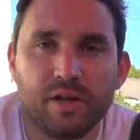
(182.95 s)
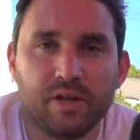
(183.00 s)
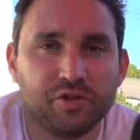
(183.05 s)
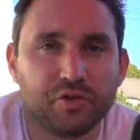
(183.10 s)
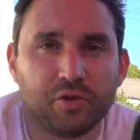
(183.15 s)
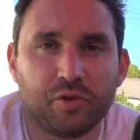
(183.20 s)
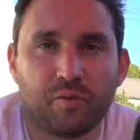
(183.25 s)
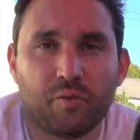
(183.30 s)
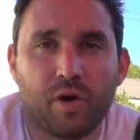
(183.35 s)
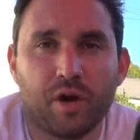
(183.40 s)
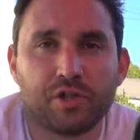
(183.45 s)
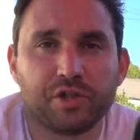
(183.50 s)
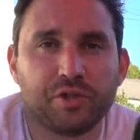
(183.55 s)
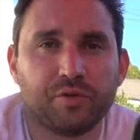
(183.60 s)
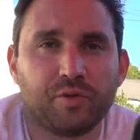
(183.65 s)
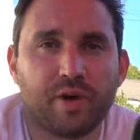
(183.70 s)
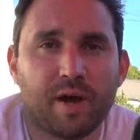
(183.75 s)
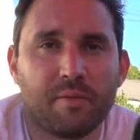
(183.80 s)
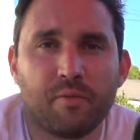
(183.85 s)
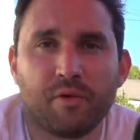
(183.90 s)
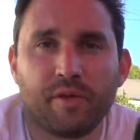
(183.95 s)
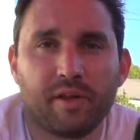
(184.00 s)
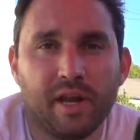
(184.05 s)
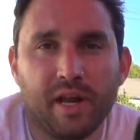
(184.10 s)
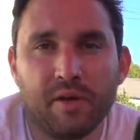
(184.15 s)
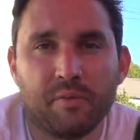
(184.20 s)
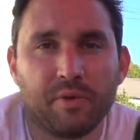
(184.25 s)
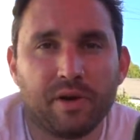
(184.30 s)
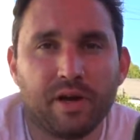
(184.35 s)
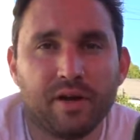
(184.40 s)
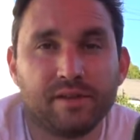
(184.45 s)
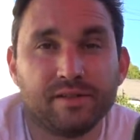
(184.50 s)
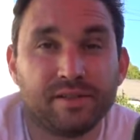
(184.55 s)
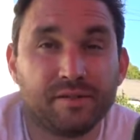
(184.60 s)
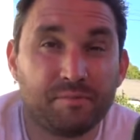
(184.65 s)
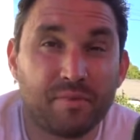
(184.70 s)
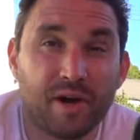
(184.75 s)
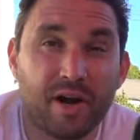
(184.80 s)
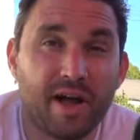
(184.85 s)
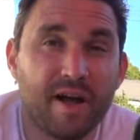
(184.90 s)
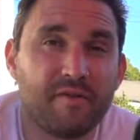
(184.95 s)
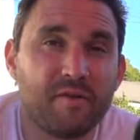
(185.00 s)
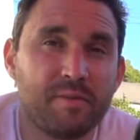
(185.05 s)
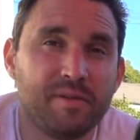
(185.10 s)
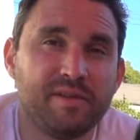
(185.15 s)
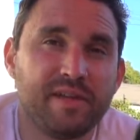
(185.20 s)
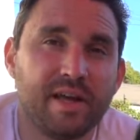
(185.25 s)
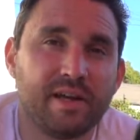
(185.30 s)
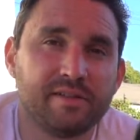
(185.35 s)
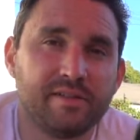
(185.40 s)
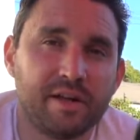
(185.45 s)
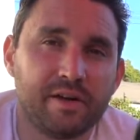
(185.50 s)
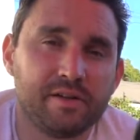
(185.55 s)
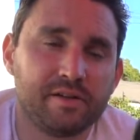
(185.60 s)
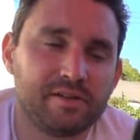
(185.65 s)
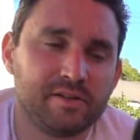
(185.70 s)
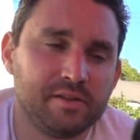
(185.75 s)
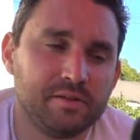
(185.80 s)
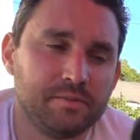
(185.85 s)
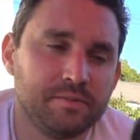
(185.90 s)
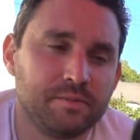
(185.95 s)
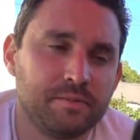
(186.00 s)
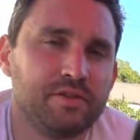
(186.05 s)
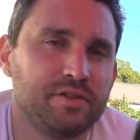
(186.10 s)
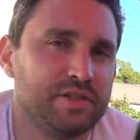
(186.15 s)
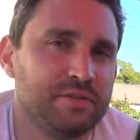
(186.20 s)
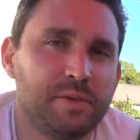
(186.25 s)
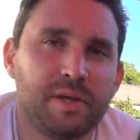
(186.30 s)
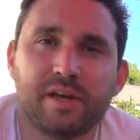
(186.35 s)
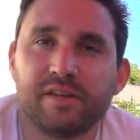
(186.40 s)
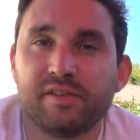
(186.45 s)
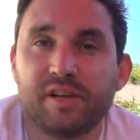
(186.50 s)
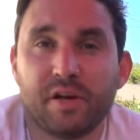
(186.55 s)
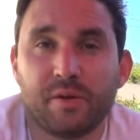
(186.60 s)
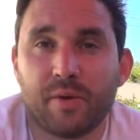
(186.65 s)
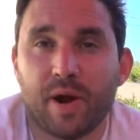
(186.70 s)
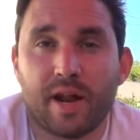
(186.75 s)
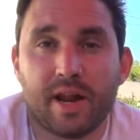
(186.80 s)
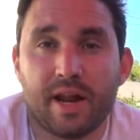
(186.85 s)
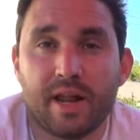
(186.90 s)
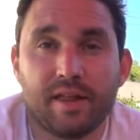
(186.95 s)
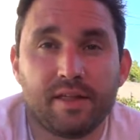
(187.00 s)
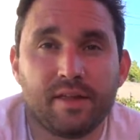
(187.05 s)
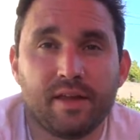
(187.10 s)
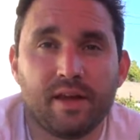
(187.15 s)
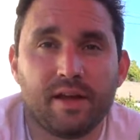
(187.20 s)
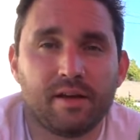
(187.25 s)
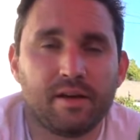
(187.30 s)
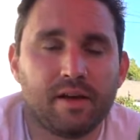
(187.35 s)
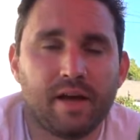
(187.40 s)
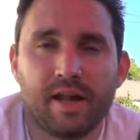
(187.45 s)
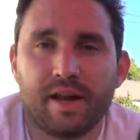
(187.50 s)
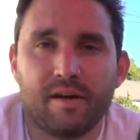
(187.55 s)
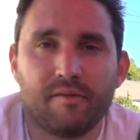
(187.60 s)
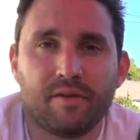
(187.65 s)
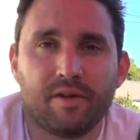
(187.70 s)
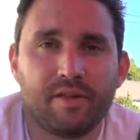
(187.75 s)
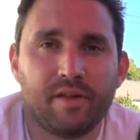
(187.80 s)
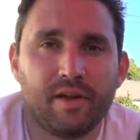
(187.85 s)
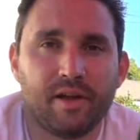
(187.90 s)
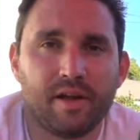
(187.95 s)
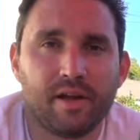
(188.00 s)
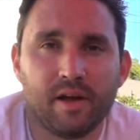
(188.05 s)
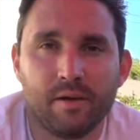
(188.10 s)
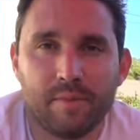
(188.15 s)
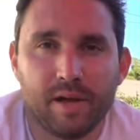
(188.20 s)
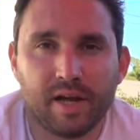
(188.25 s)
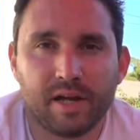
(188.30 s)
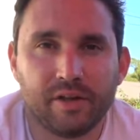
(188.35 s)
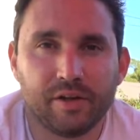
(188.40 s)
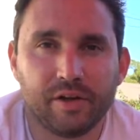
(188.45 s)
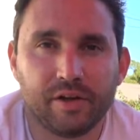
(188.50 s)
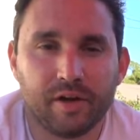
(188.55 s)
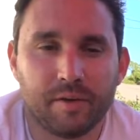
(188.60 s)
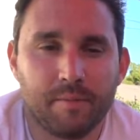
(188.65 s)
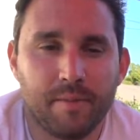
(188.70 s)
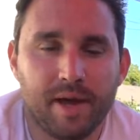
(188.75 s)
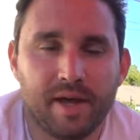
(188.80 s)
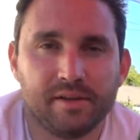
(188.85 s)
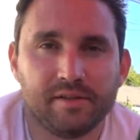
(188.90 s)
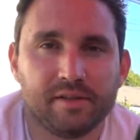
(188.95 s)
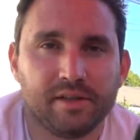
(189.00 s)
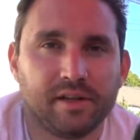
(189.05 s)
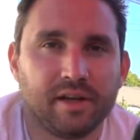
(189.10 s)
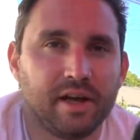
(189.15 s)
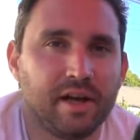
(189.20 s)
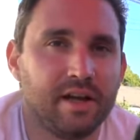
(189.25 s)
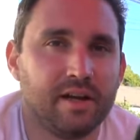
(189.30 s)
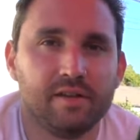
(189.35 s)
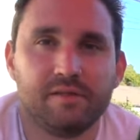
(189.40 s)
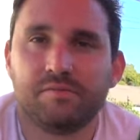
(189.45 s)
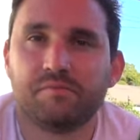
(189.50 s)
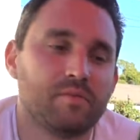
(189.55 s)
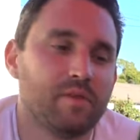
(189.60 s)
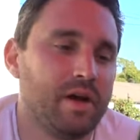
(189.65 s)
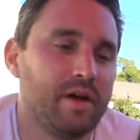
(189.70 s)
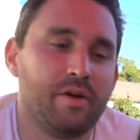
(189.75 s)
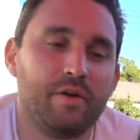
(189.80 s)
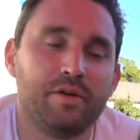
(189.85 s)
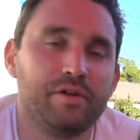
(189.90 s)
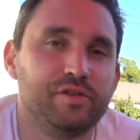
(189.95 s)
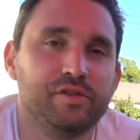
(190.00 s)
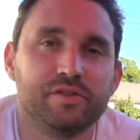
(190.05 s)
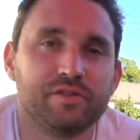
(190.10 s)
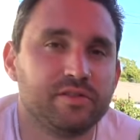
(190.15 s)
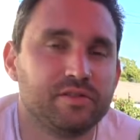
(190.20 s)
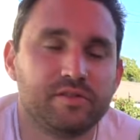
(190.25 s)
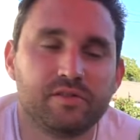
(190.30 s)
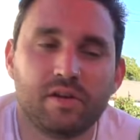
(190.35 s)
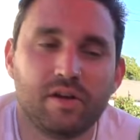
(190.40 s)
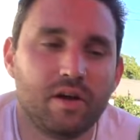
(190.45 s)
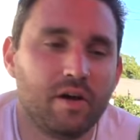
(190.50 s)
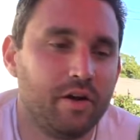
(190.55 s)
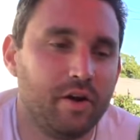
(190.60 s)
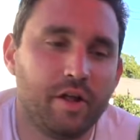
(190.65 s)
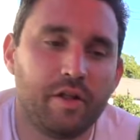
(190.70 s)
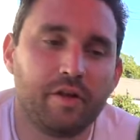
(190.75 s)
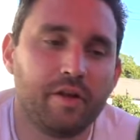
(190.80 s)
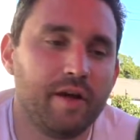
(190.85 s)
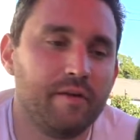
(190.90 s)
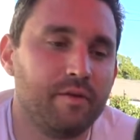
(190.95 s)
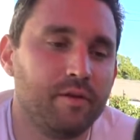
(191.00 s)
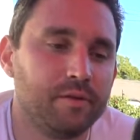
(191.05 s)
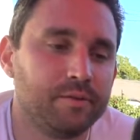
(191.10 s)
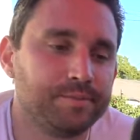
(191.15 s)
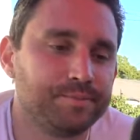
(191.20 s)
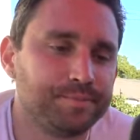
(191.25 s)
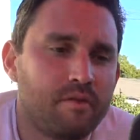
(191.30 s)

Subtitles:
enjoy watching ride more than anyone else, it'd probably have to be Dennis Anderson, just because he can ride anything and everything and make it look amazing, and I don't know, he's just on another level.